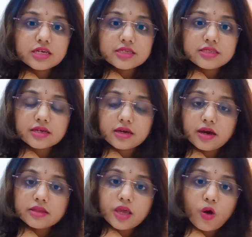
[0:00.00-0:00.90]
Just
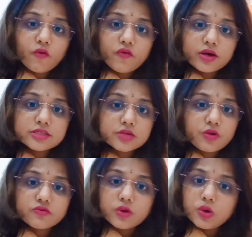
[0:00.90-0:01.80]
they offer
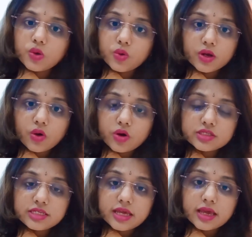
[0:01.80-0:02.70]
some of the lower
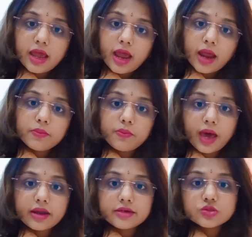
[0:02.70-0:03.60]
costing, and
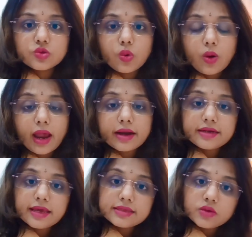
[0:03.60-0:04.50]
parents go
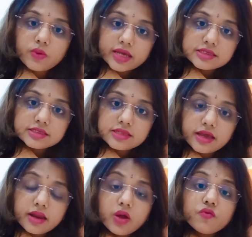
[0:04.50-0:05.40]
and take the vaccines
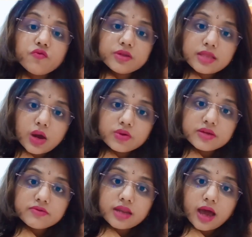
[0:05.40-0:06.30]
there
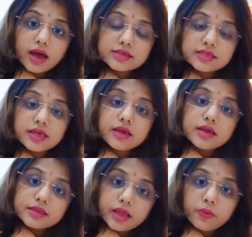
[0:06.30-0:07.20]
without even
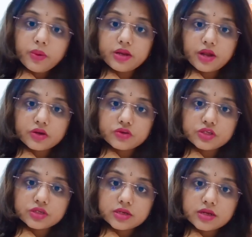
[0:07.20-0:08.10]
asking their
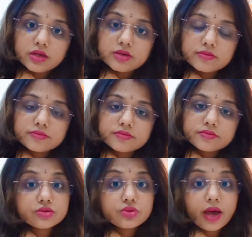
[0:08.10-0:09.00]
pediatrician.
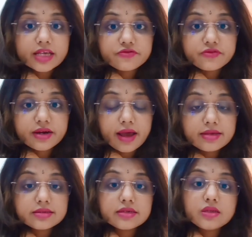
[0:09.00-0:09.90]
So as far
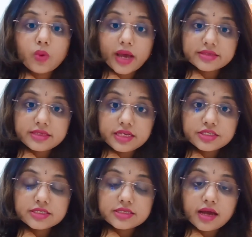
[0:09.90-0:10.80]
as the
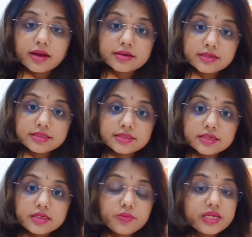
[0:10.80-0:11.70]
vaccinations are
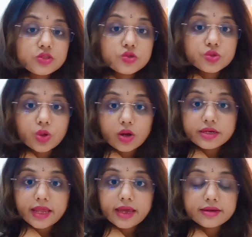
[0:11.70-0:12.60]
concerned, please
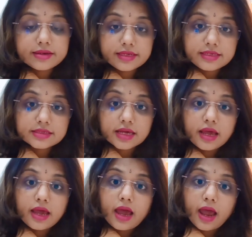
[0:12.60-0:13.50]
not take risks
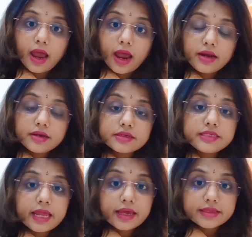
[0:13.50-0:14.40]
and
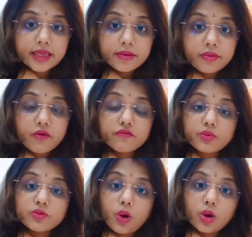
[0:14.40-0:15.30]
take them
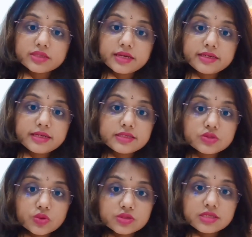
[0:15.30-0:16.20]
from the authentic
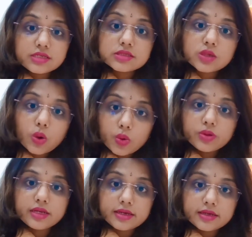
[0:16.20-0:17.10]
sources
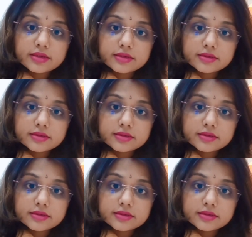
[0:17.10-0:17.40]
only.